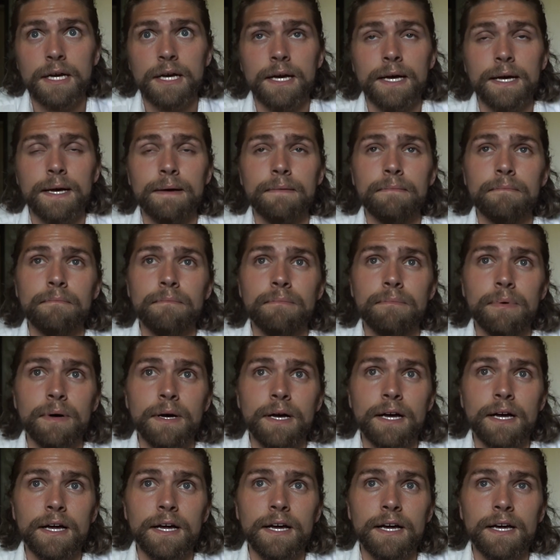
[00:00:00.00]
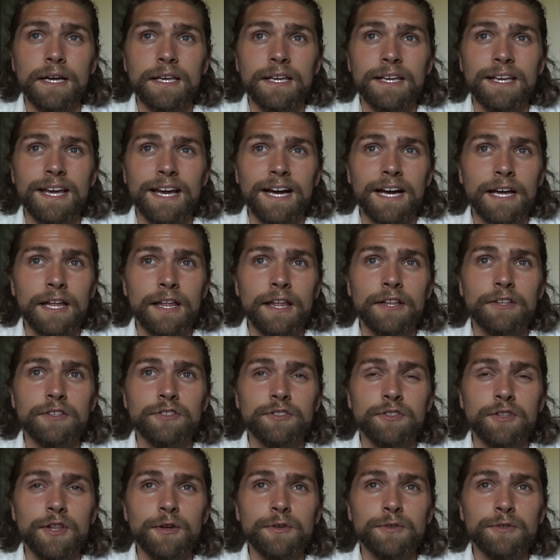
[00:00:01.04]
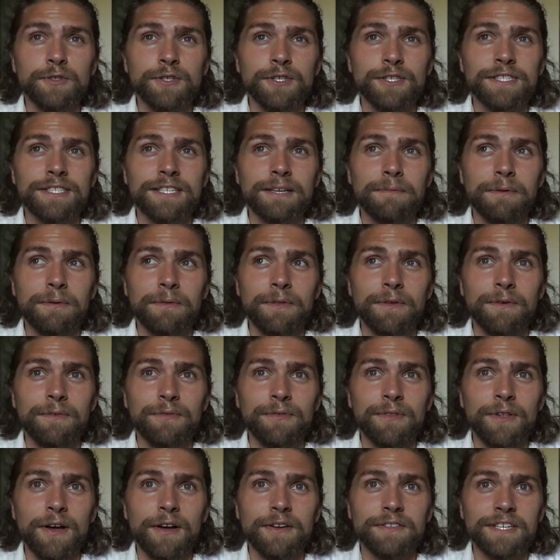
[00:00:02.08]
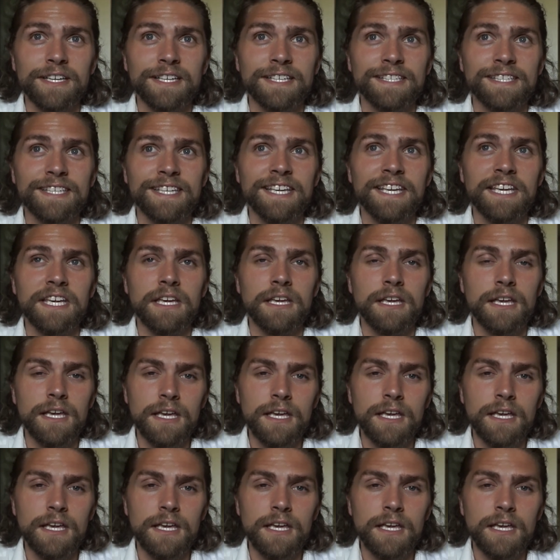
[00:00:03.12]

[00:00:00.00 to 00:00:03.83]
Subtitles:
But yeah, those are just some of the flaws I see